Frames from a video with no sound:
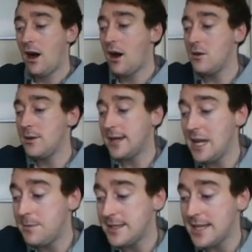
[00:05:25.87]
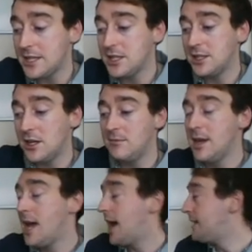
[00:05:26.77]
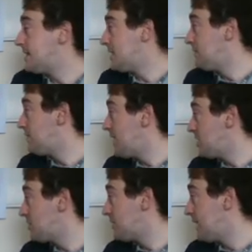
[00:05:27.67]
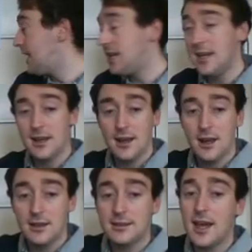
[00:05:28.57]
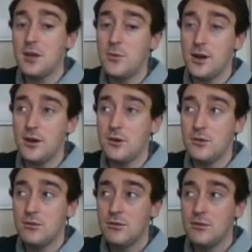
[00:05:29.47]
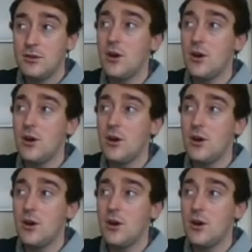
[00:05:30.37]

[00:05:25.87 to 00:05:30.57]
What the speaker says: I will keep attaching them until eventually they will not